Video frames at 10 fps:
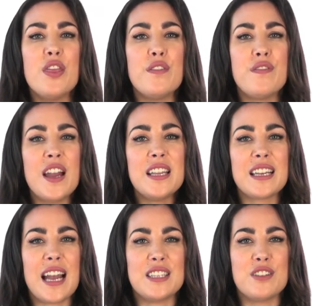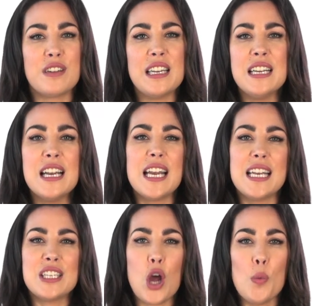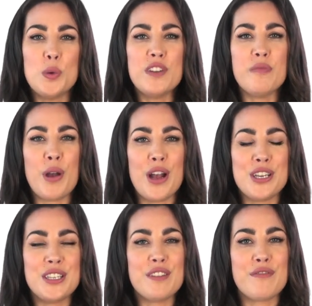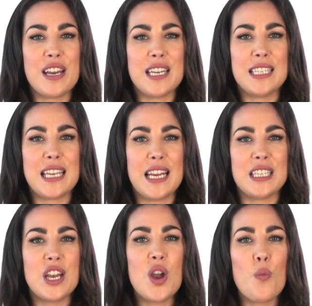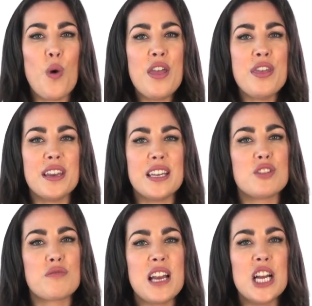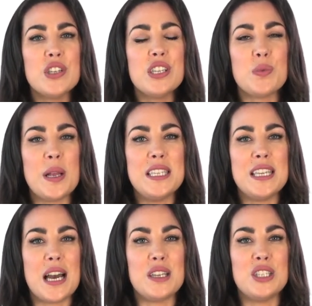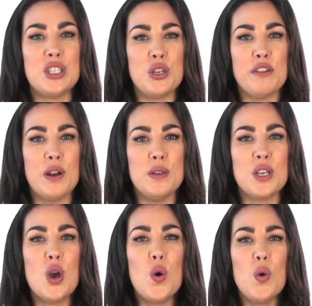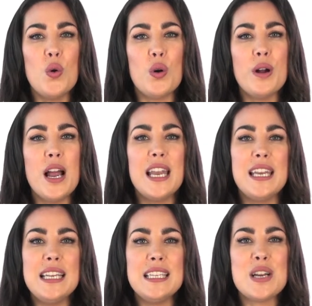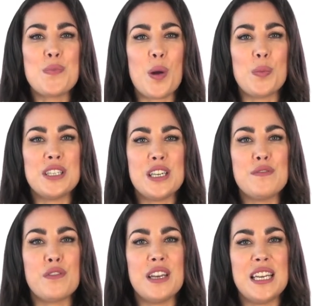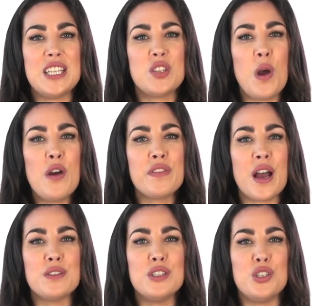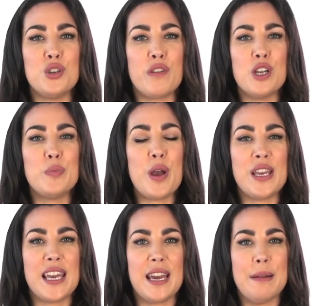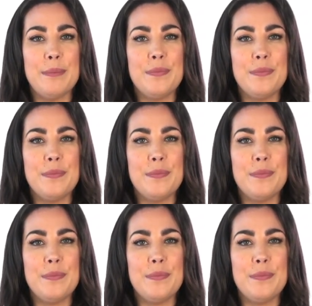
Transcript: The final category is an option of purchasing real estate worth at least €320,000 or leasing a property for at least €12,000 per year.